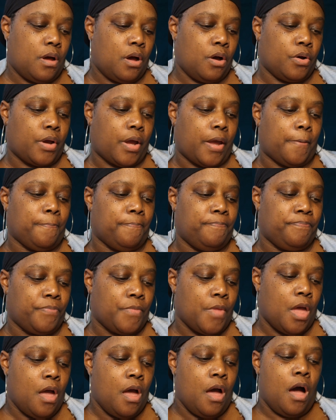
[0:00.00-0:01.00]
Okay.
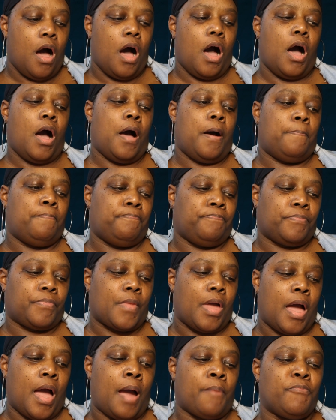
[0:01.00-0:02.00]
I'm
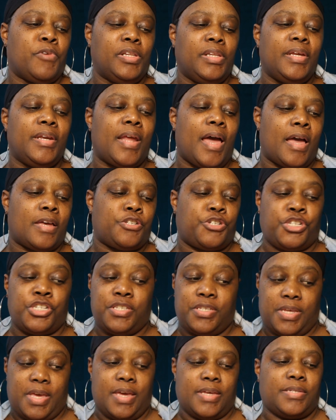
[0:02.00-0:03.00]
really not, she
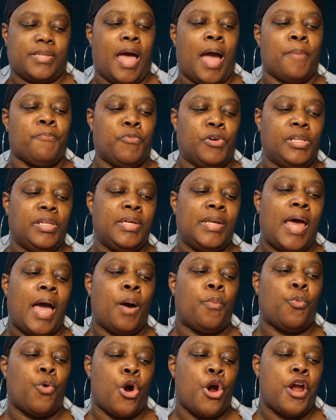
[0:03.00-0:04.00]
says, I'm really
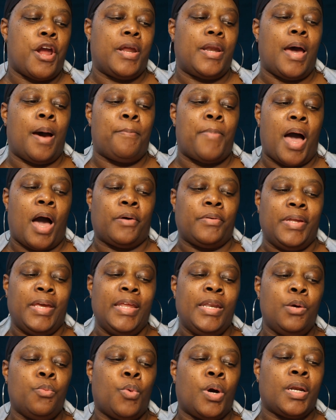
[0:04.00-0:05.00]
not worried about
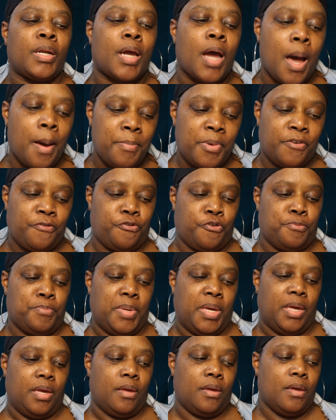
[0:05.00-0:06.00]
anyone coming for
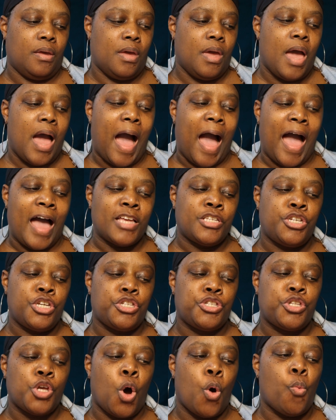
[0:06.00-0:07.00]
me. I
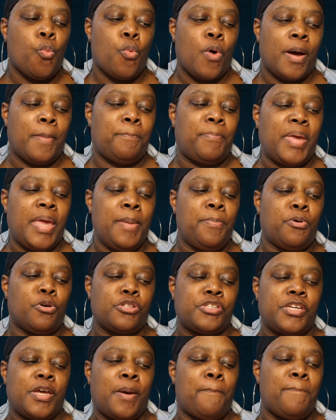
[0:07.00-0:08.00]
just don't want
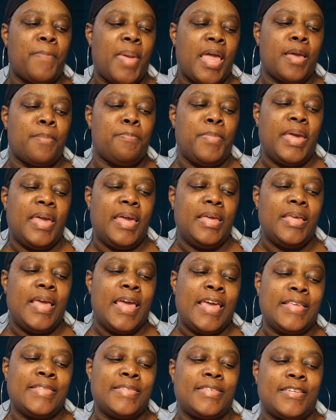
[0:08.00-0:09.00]
people to make me
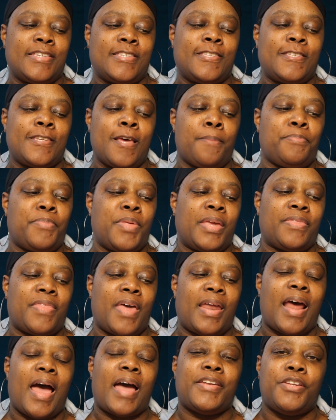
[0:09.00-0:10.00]
into something
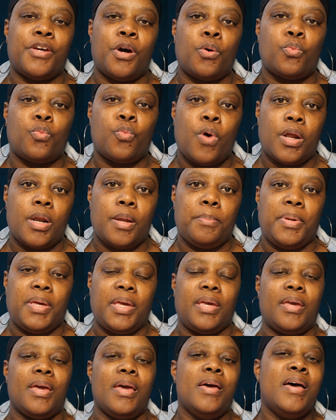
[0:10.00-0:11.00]
that I don't want to
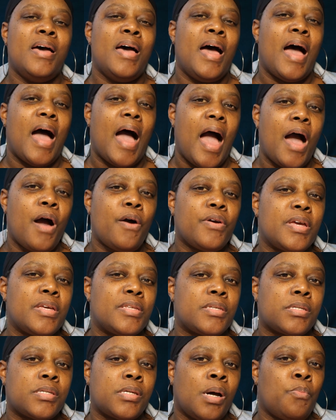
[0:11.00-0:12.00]
be. How
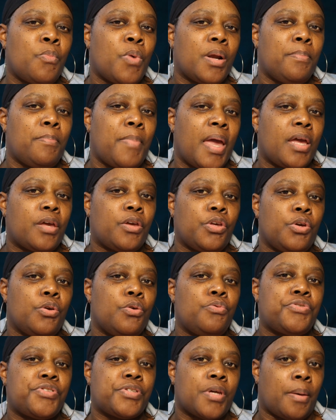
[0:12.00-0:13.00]
can someone make
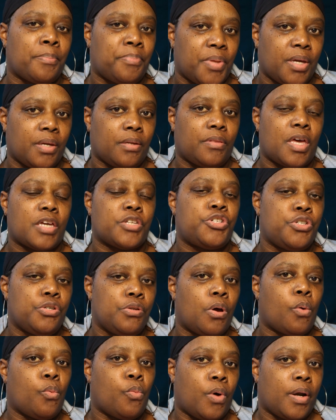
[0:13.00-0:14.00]
you something that you
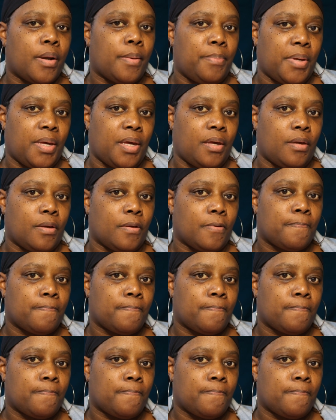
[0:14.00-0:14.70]
don't want to be?